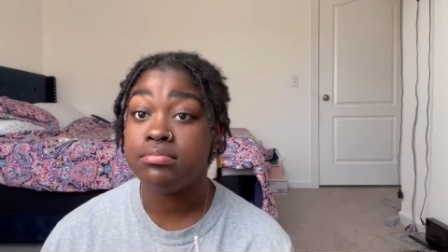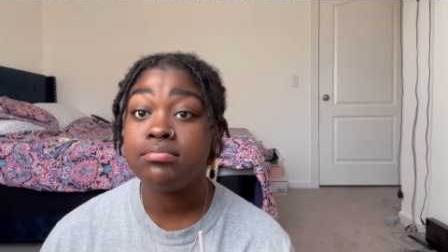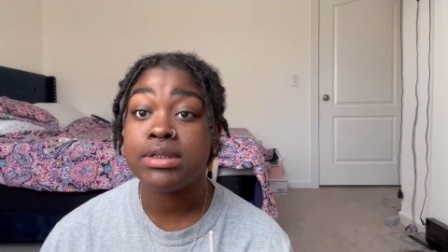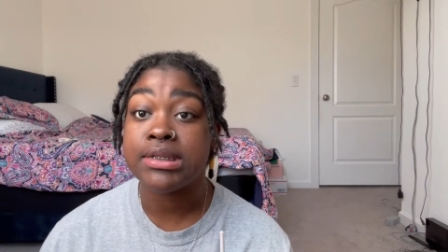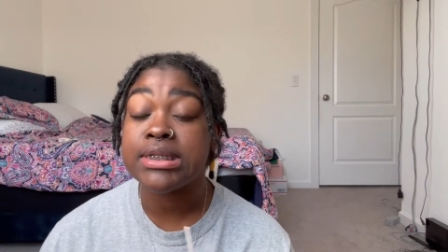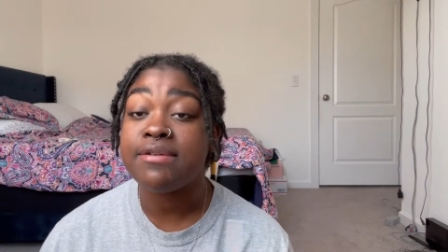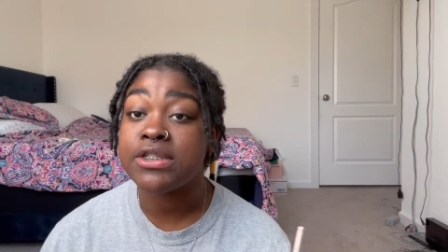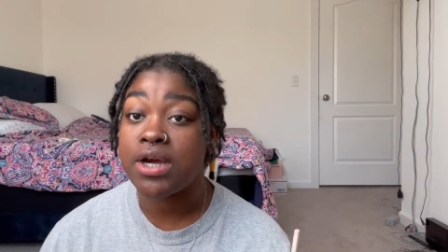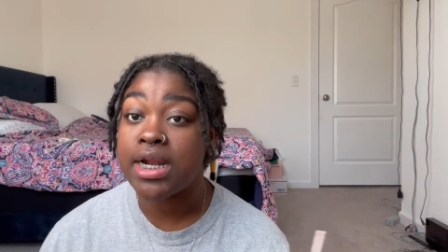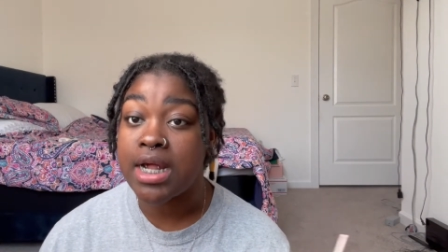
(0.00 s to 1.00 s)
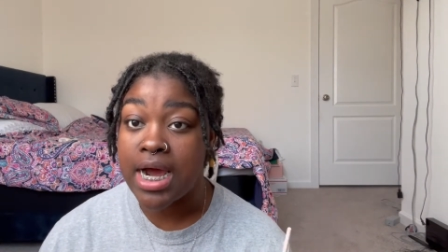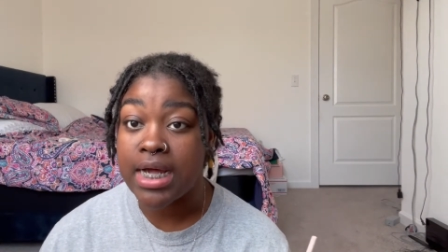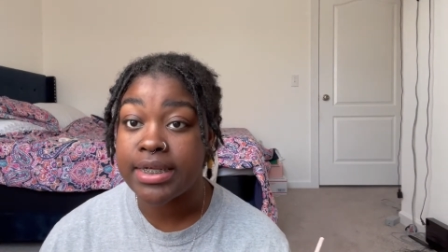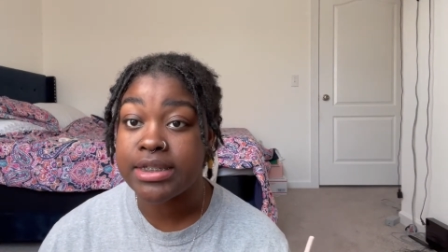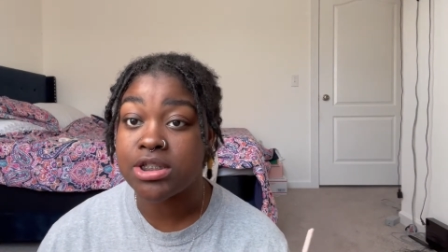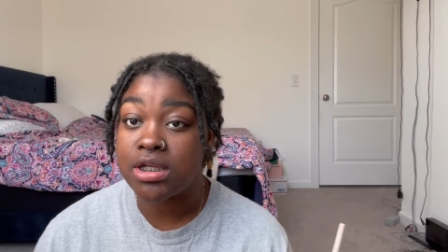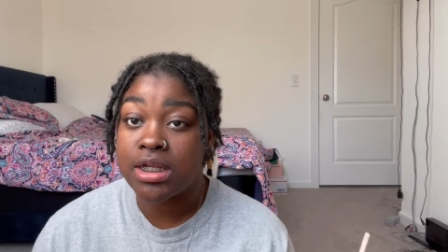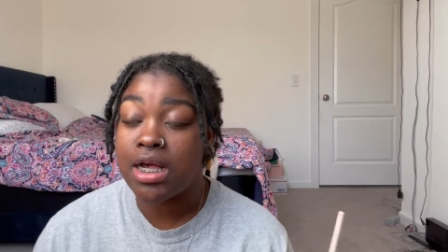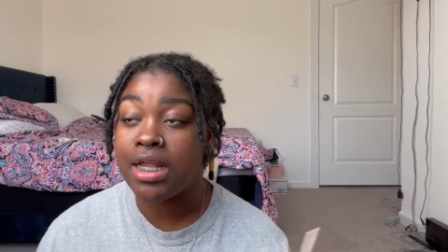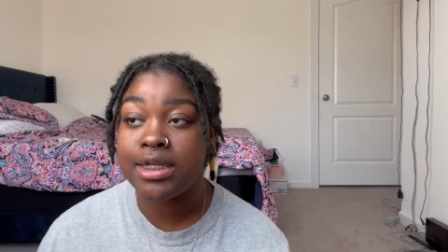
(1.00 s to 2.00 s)
since I've started college,
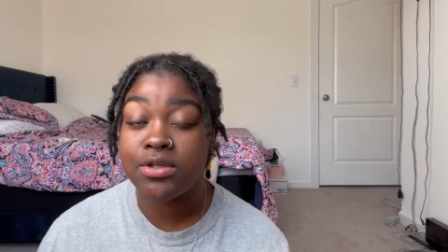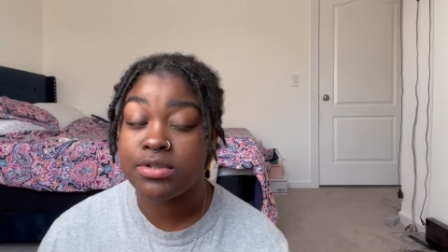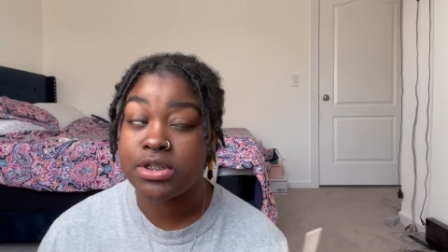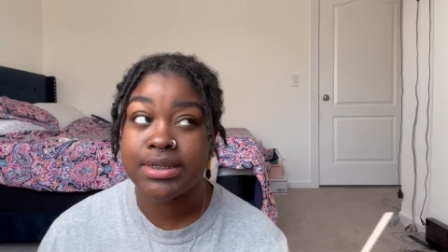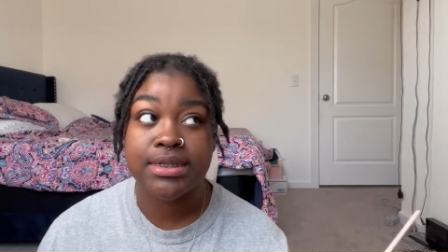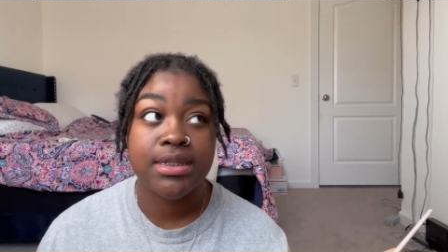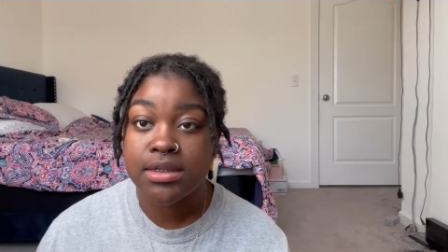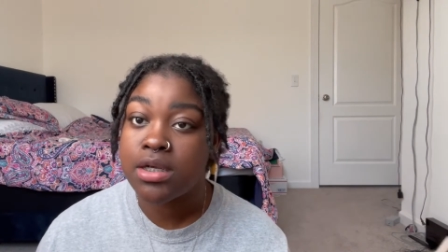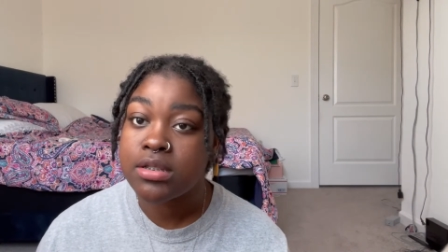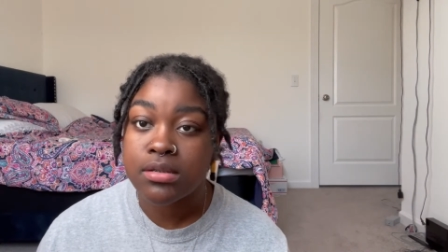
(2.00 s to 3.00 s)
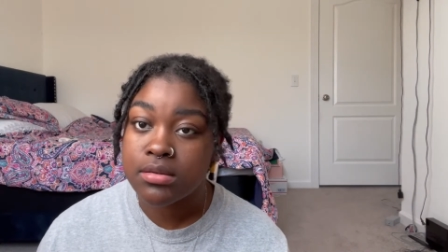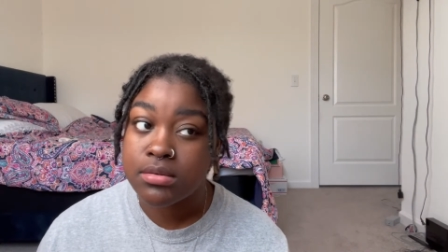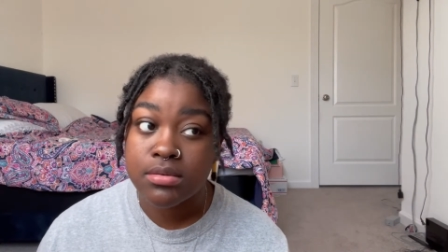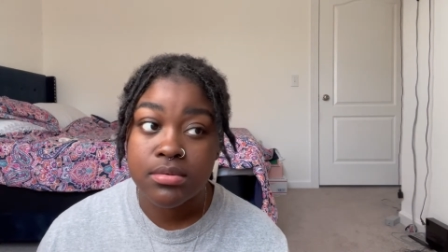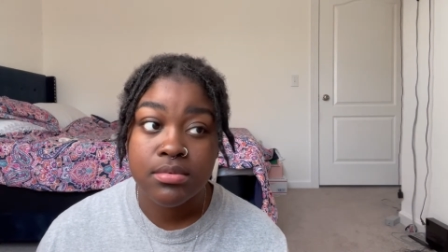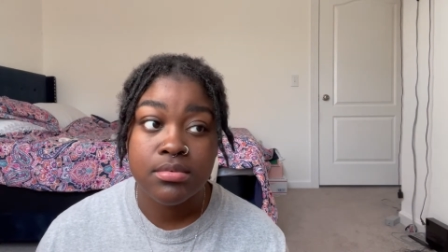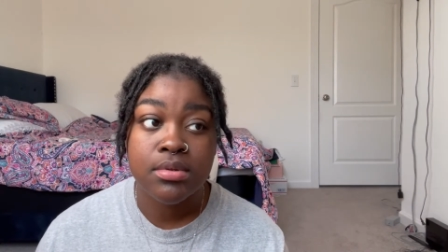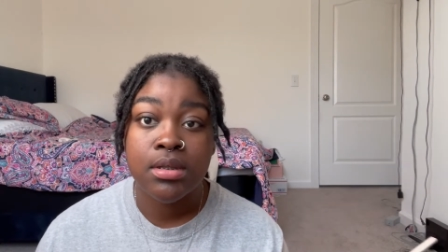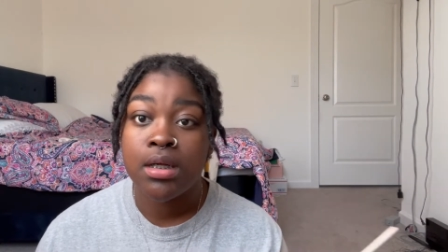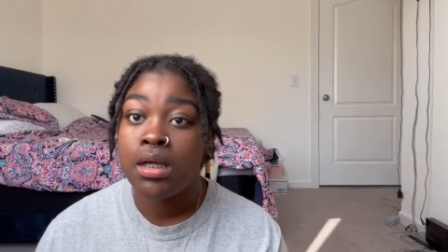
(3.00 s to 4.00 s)
literally all I do is just go to school,
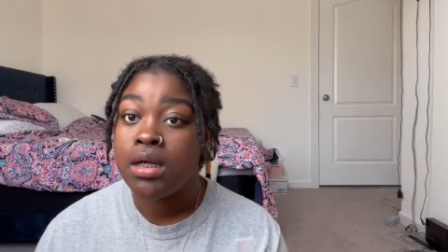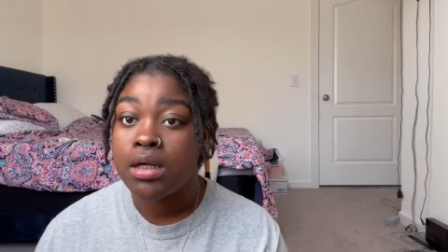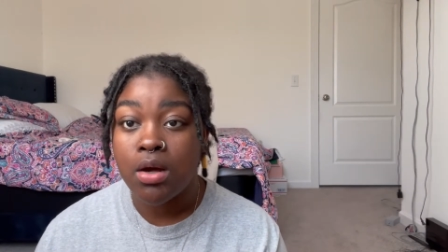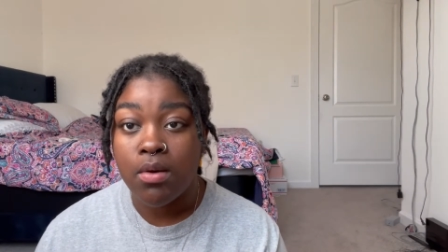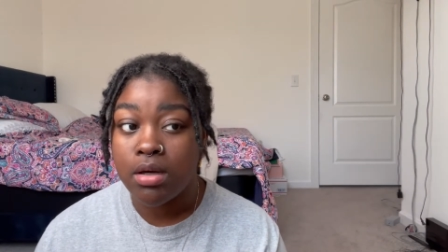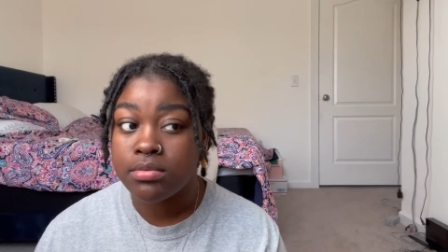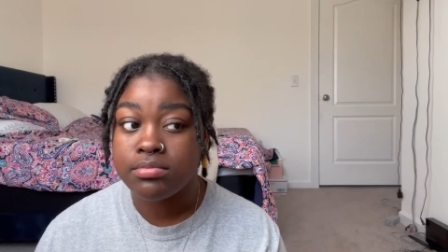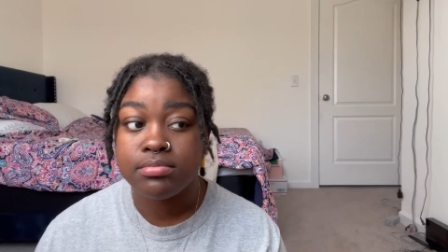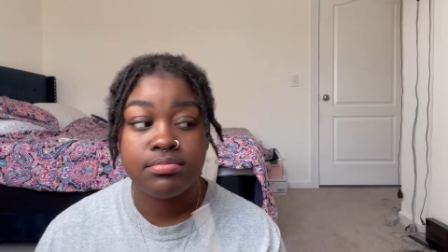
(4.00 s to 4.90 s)
go home.